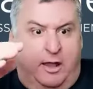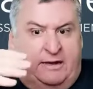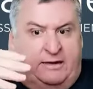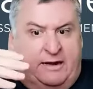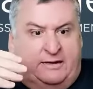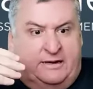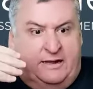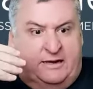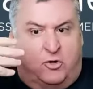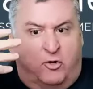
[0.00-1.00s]

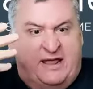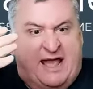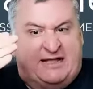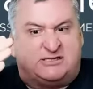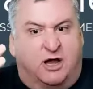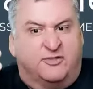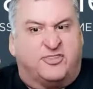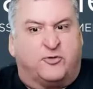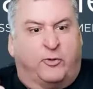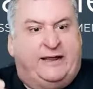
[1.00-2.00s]
it creates a
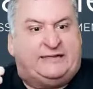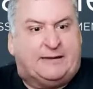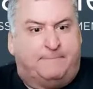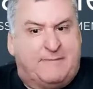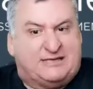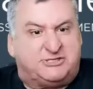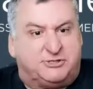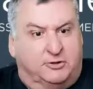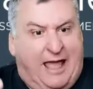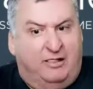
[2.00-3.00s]

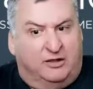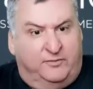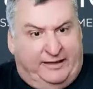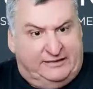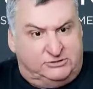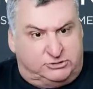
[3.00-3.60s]
3-dimensional element